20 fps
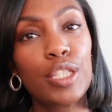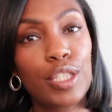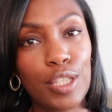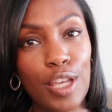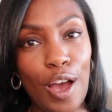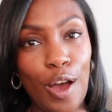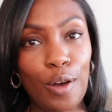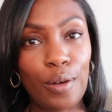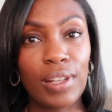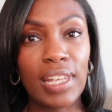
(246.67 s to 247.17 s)

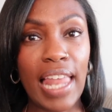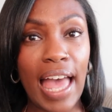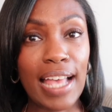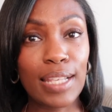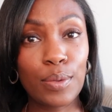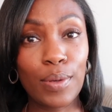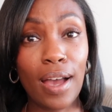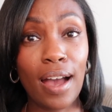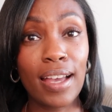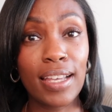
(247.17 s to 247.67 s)
So
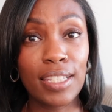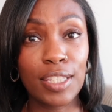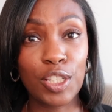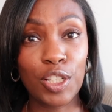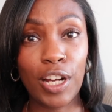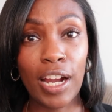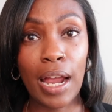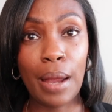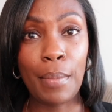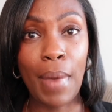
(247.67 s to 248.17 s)
last week on
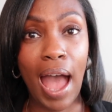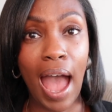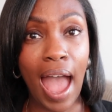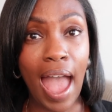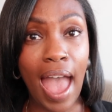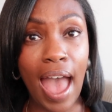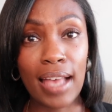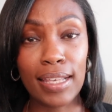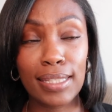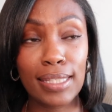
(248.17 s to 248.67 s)
Instagram, I
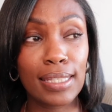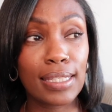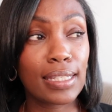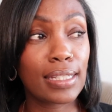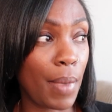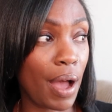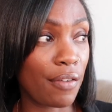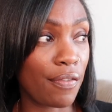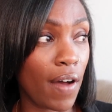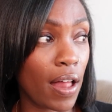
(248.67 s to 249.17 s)
asked
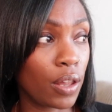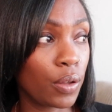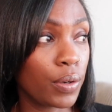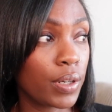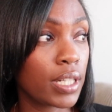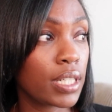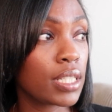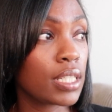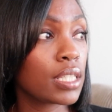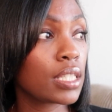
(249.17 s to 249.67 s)
my
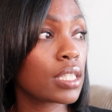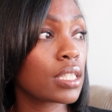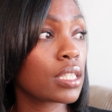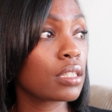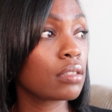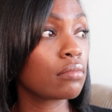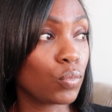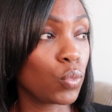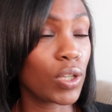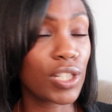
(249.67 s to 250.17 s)
followers
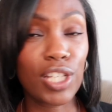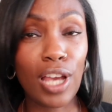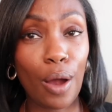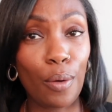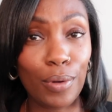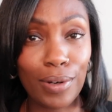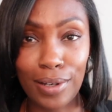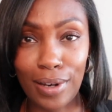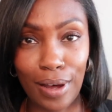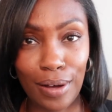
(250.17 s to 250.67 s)
what y'all
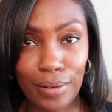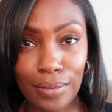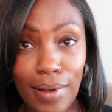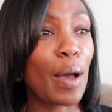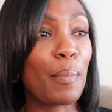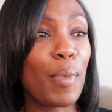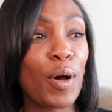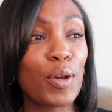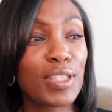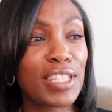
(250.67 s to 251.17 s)
want to know. I
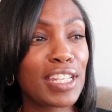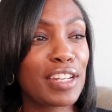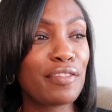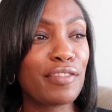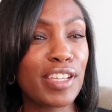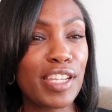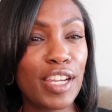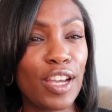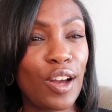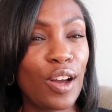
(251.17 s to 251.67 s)
posted a
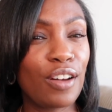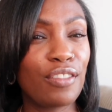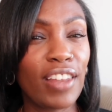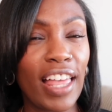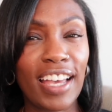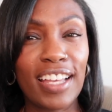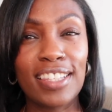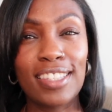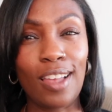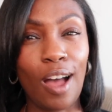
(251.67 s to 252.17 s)
video of
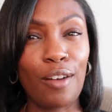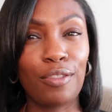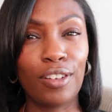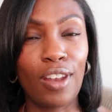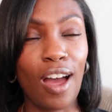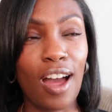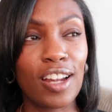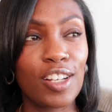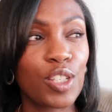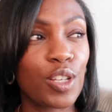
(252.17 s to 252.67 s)
like a soft
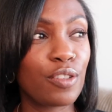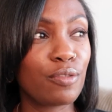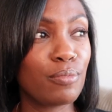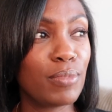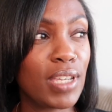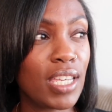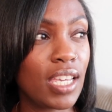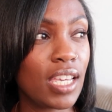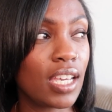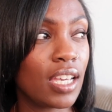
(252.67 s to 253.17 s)
launch of
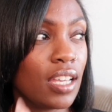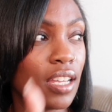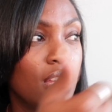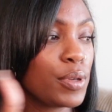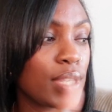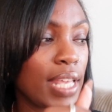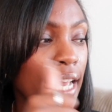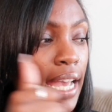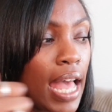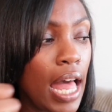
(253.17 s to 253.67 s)
me. It
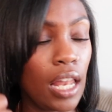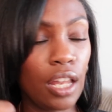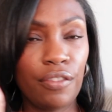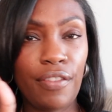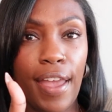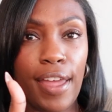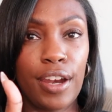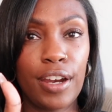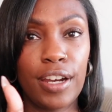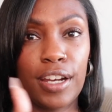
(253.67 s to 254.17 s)
was like an
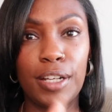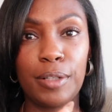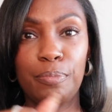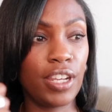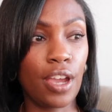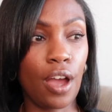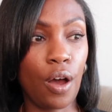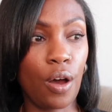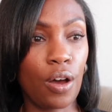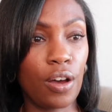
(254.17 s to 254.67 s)
elevator
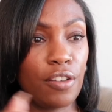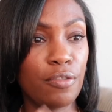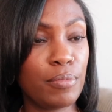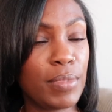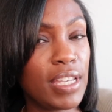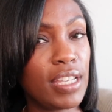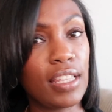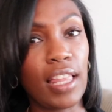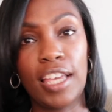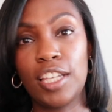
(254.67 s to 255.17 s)
video of
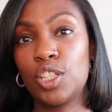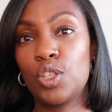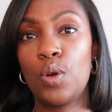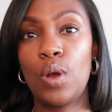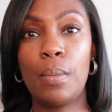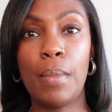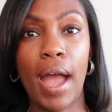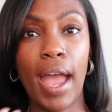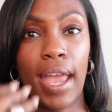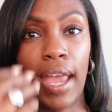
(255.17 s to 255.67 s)
me like
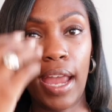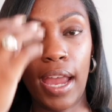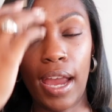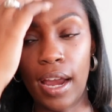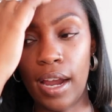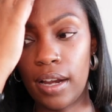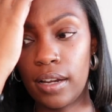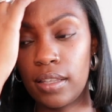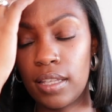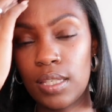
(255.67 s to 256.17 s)
showing my
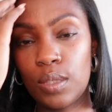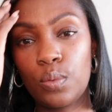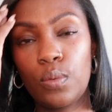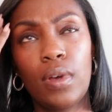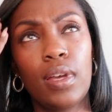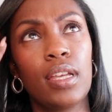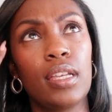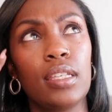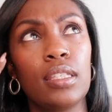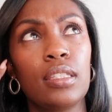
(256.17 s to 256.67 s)
hair. This
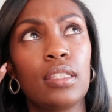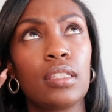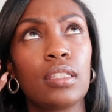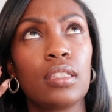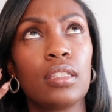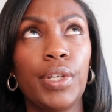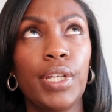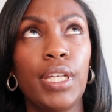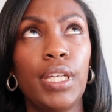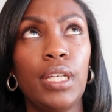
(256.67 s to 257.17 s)
was
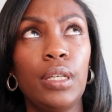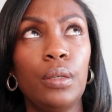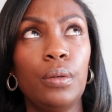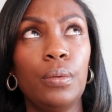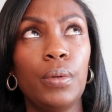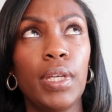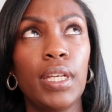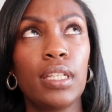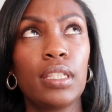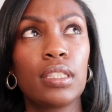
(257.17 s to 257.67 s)
3
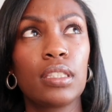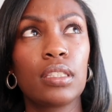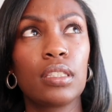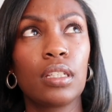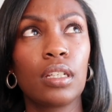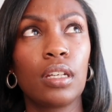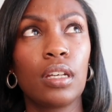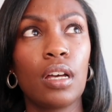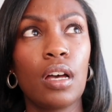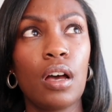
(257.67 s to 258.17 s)
weeks
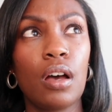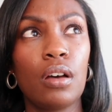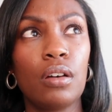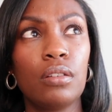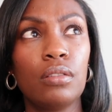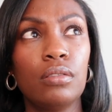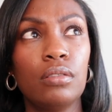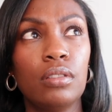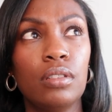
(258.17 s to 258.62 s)
ago.